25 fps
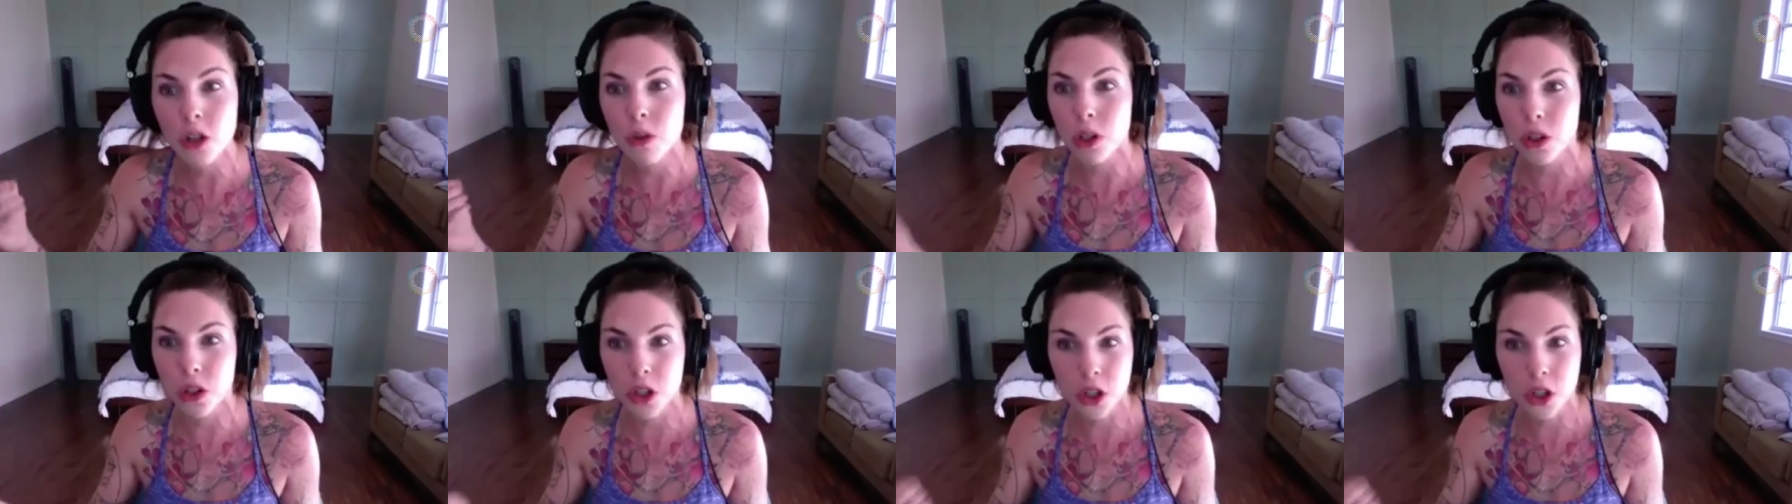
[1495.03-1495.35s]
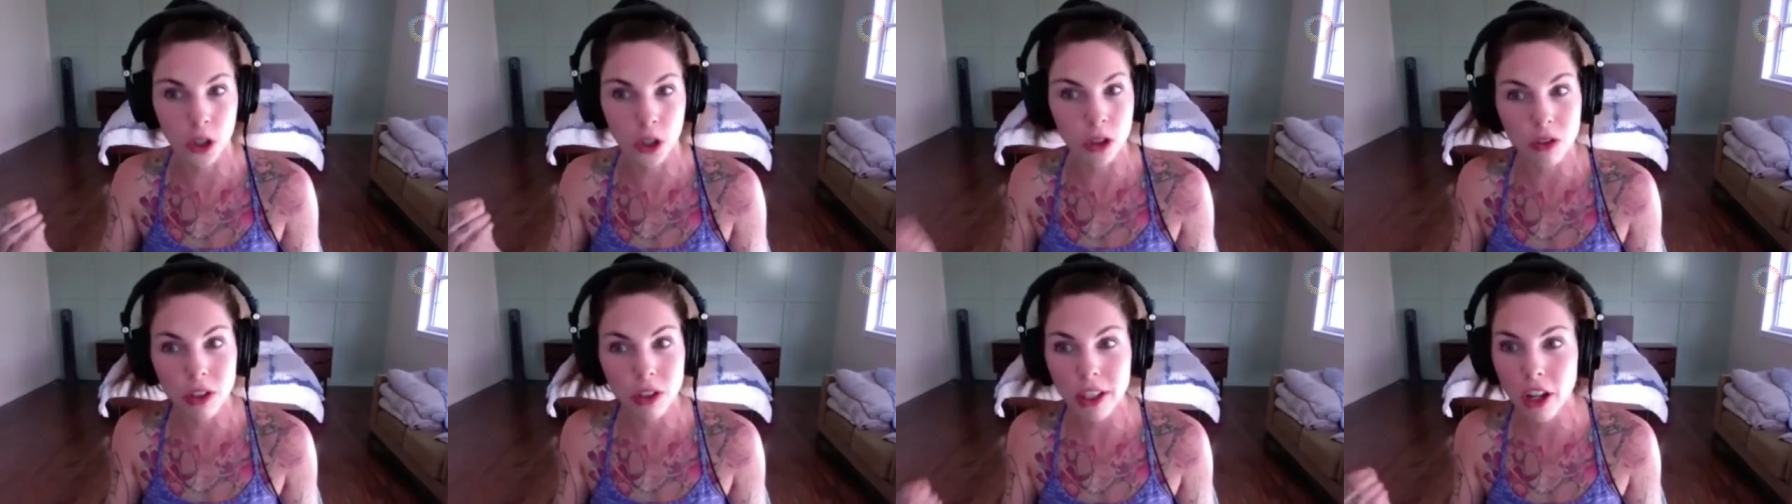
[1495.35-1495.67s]
his
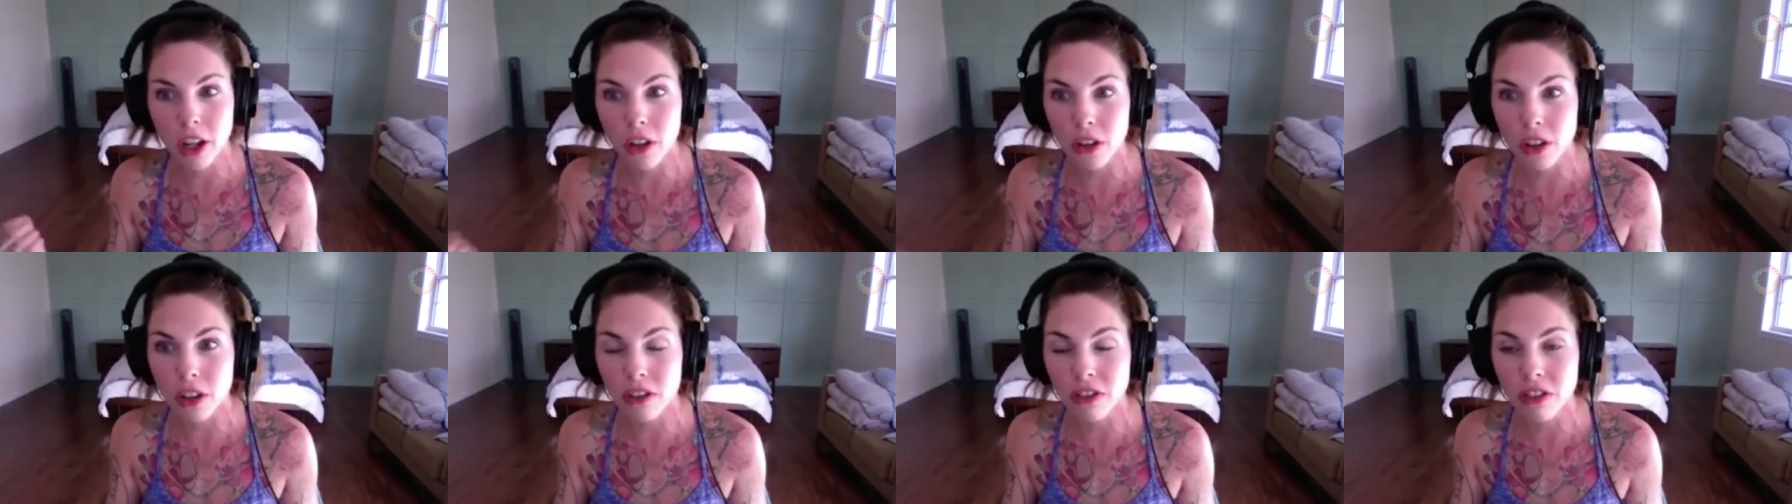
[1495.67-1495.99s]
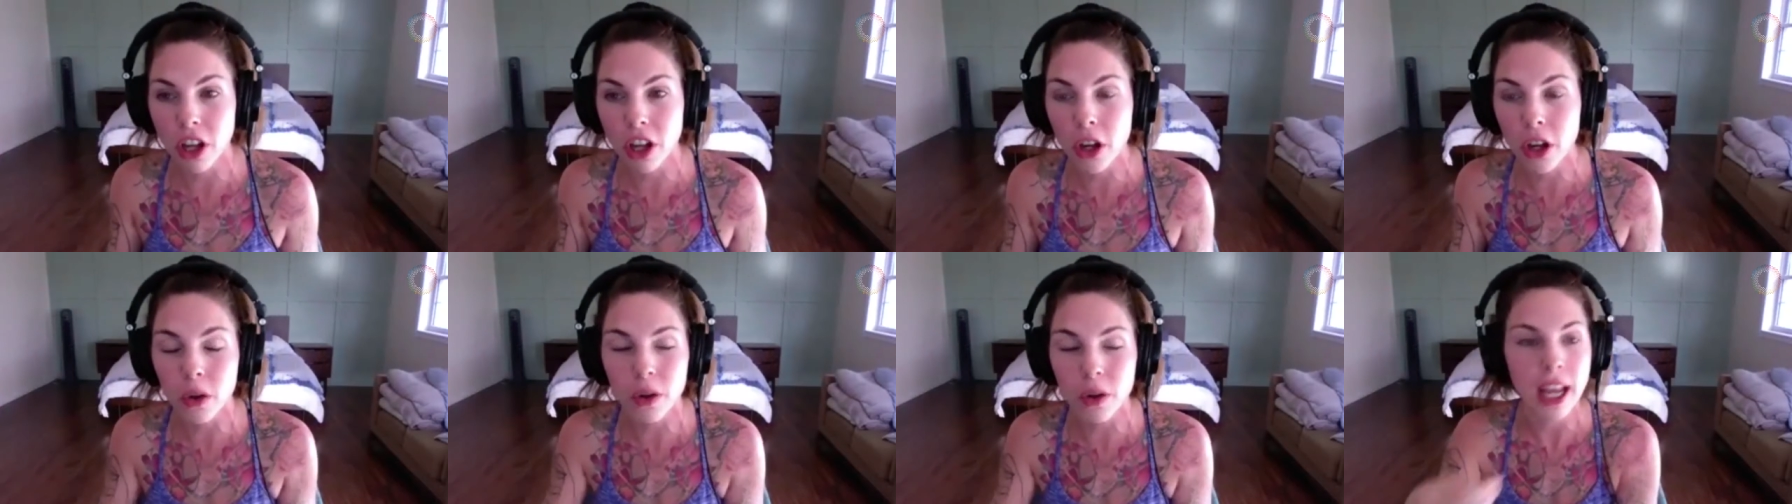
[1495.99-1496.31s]
girlfriend on the
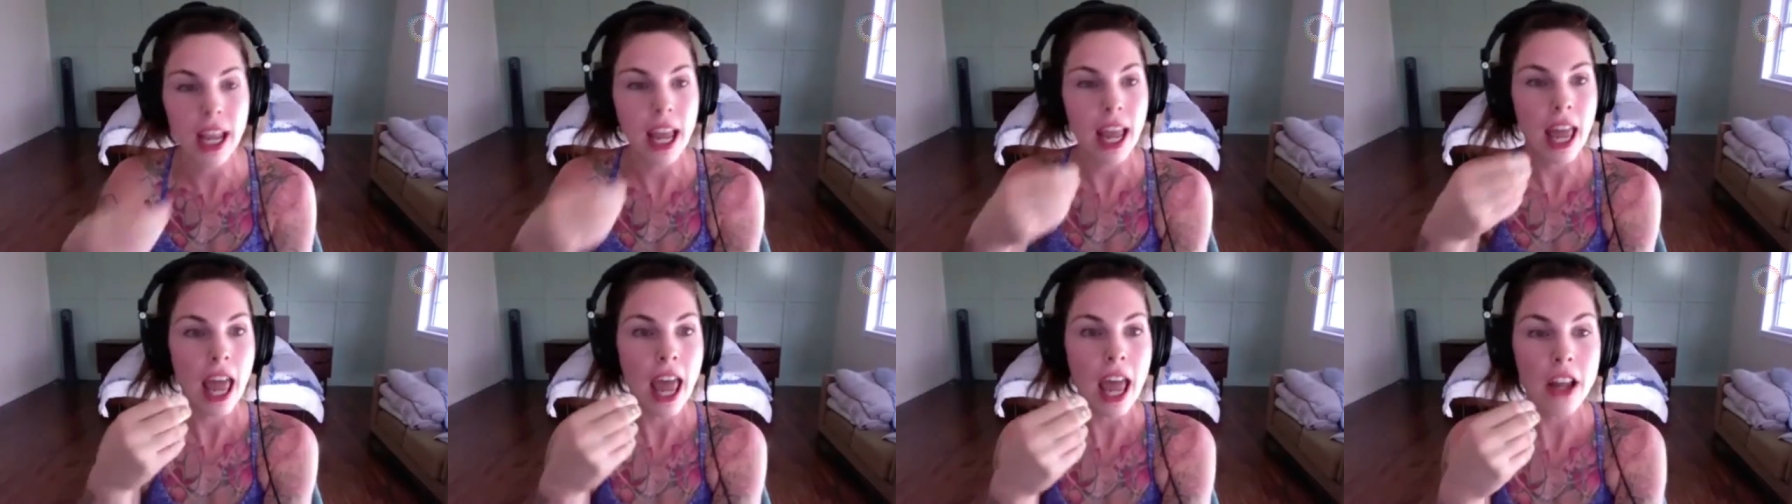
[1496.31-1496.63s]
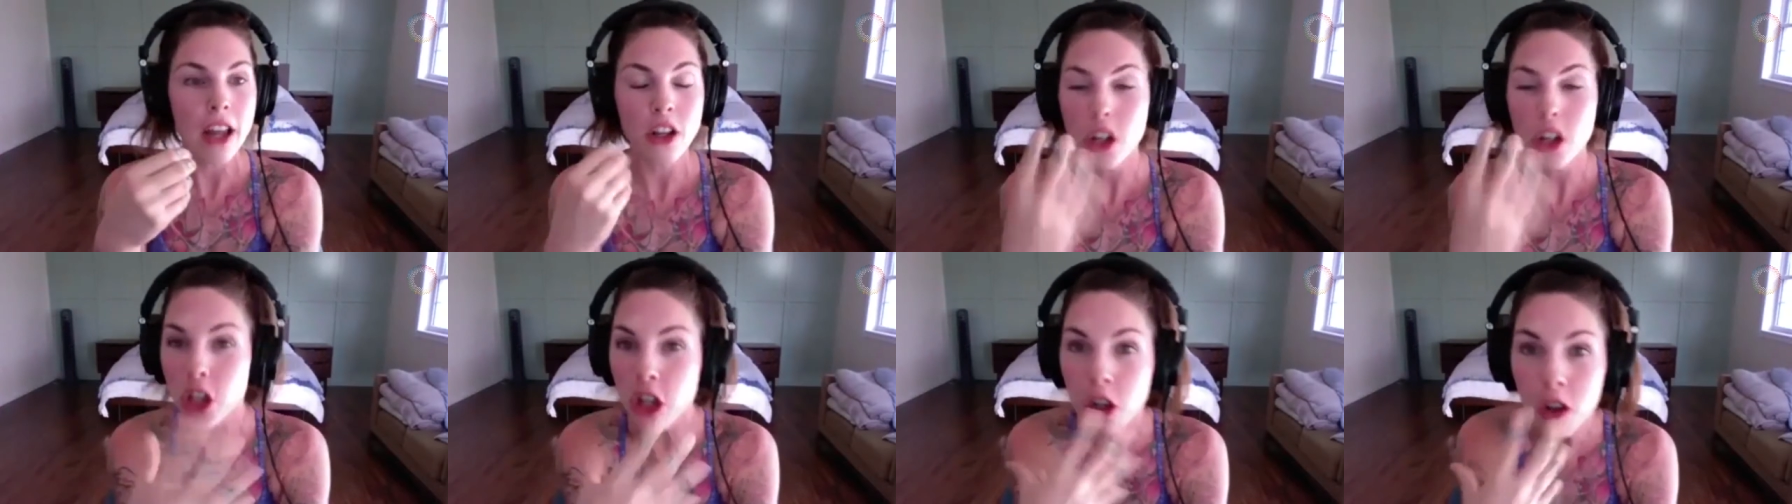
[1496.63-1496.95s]
phone,
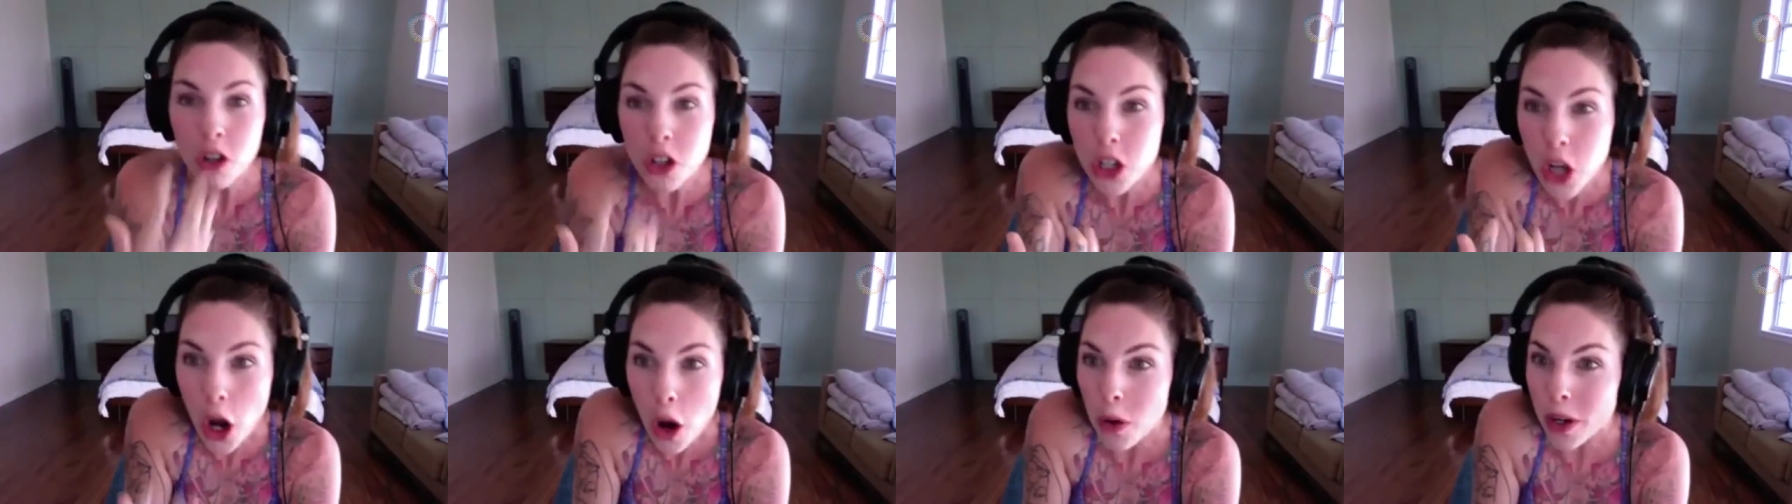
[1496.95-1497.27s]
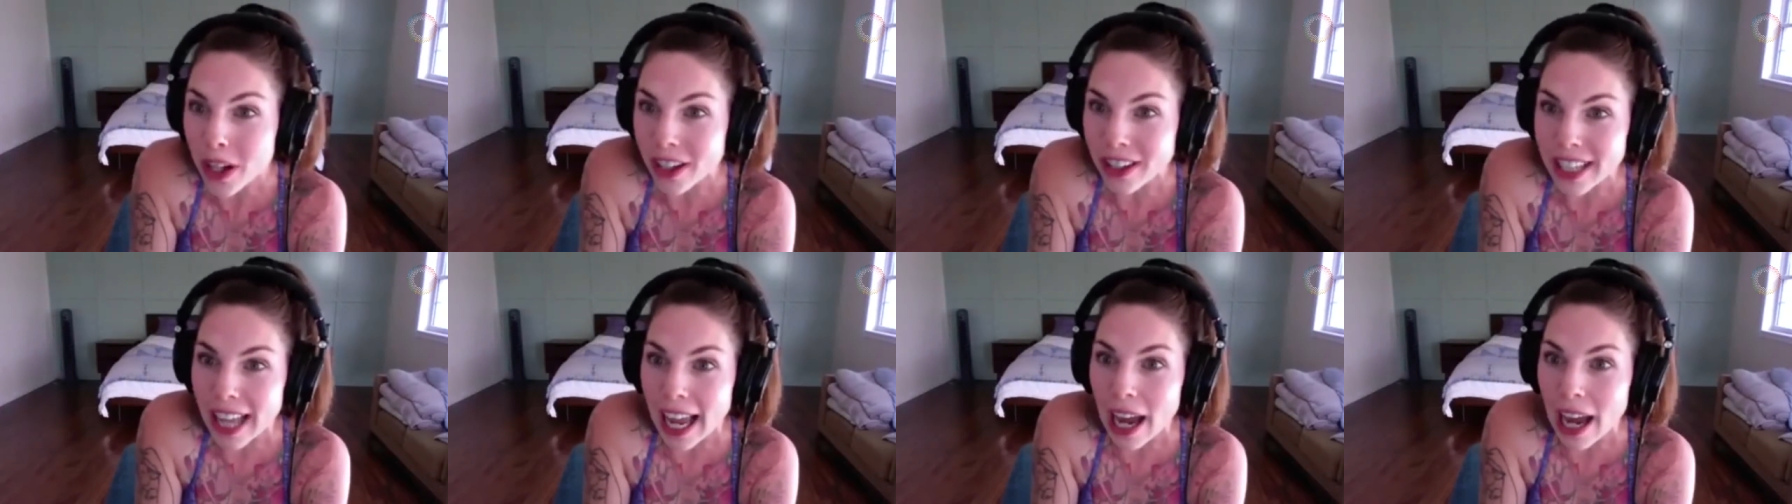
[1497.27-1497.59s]
you don't
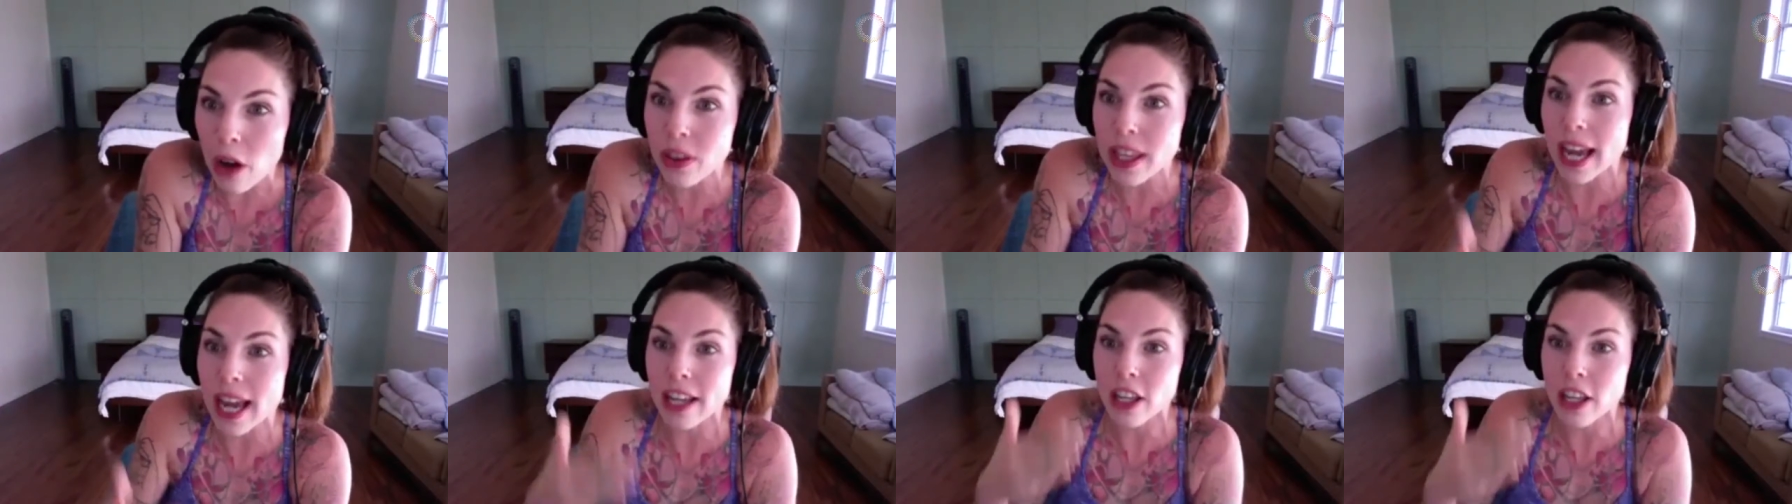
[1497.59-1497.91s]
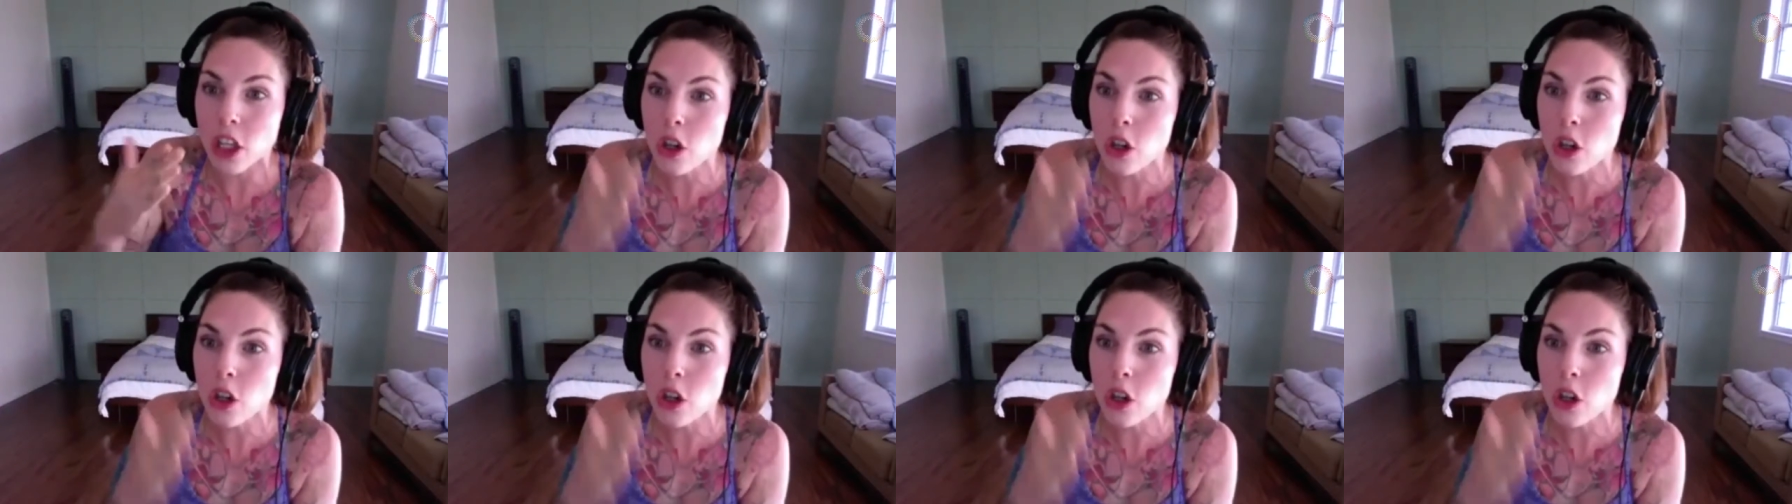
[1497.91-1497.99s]
allow that.